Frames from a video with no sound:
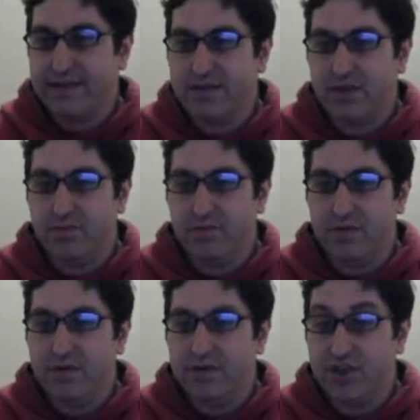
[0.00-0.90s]
that there's no
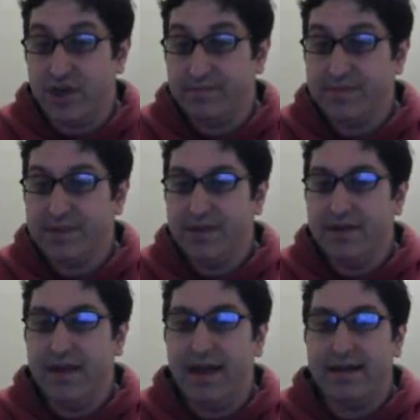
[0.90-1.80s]
more gems,
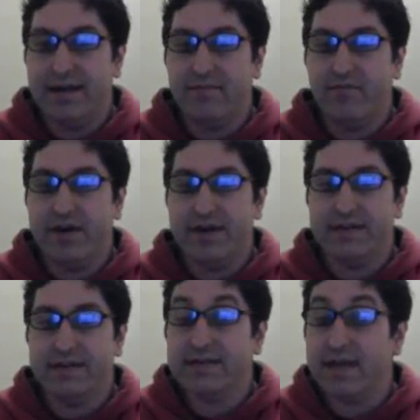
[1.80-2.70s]
and I'm ready
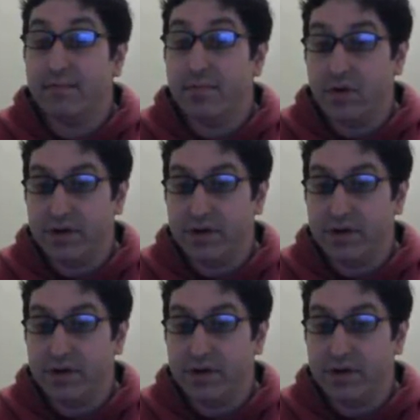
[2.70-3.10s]
to start